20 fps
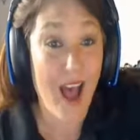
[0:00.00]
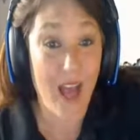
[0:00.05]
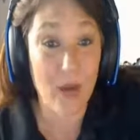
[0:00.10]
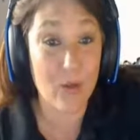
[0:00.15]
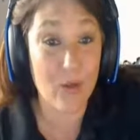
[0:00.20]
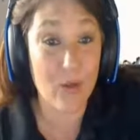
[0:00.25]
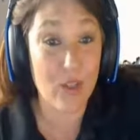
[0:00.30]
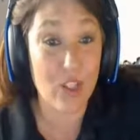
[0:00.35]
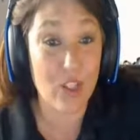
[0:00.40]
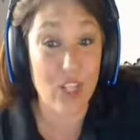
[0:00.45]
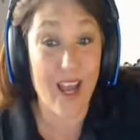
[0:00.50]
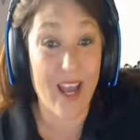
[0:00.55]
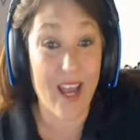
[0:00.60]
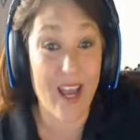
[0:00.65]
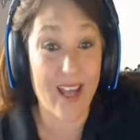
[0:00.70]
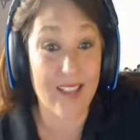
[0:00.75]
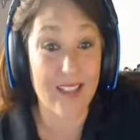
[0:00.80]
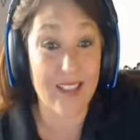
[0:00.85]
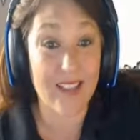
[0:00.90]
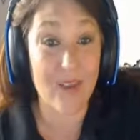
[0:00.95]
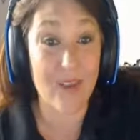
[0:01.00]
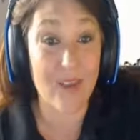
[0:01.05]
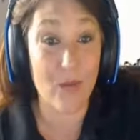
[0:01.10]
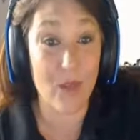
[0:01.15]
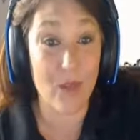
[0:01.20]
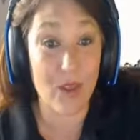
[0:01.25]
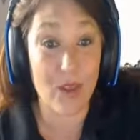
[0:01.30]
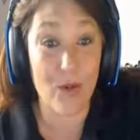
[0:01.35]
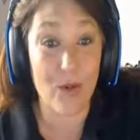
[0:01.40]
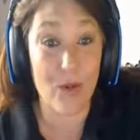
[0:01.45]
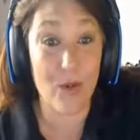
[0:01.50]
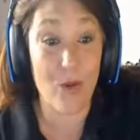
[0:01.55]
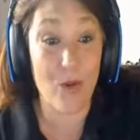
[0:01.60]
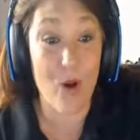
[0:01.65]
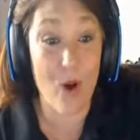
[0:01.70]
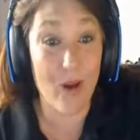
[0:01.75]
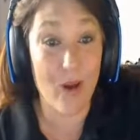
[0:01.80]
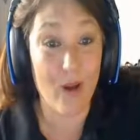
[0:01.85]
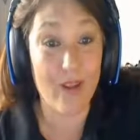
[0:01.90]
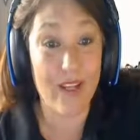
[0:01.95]
I will chat with you
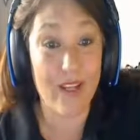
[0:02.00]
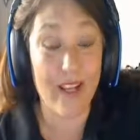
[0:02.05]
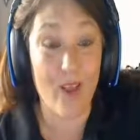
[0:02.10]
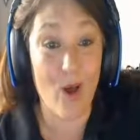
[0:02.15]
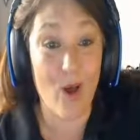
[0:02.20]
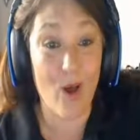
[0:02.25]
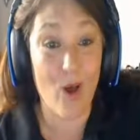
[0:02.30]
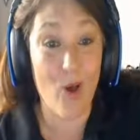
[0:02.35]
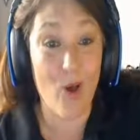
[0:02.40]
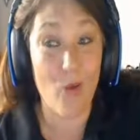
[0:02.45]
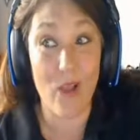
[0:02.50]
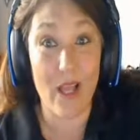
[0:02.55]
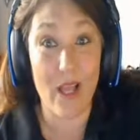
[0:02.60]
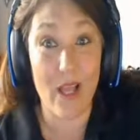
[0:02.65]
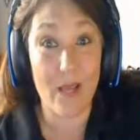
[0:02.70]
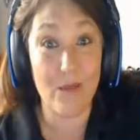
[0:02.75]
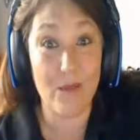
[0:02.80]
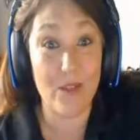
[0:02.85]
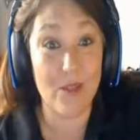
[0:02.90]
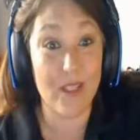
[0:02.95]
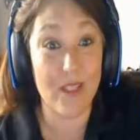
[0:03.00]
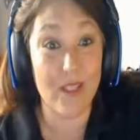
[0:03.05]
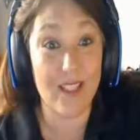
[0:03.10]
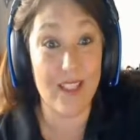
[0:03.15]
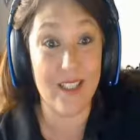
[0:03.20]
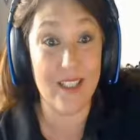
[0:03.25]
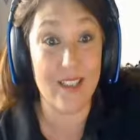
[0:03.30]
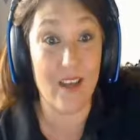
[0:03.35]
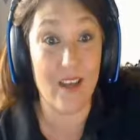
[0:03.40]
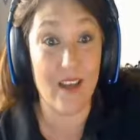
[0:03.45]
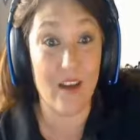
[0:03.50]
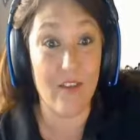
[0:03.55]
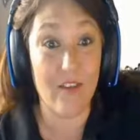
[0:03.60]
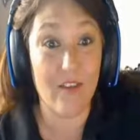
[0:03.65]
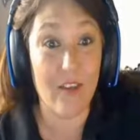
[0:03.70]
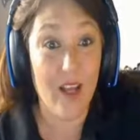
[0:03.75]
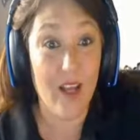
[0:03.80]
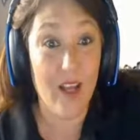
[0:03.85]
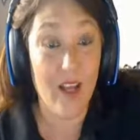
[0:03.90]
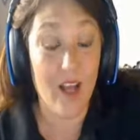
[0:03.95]
all day long while I'm doing this stuff.
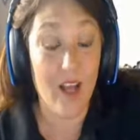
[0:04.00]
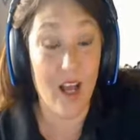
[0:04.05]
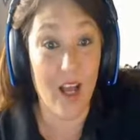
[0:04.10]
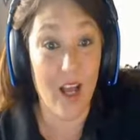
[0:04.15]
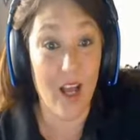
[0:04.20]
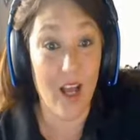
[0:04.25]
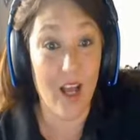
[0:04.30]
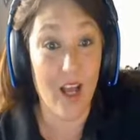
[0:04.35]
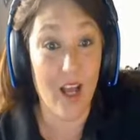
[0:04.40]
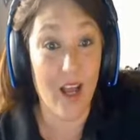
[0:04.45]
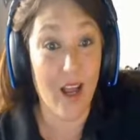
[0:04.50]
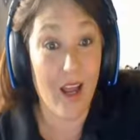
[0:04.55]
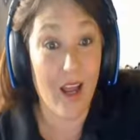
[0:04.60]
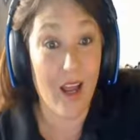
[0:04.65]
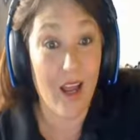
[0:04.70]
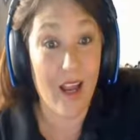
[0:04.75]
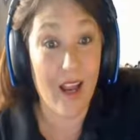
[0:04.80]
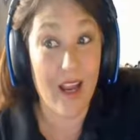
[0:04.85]
Uh,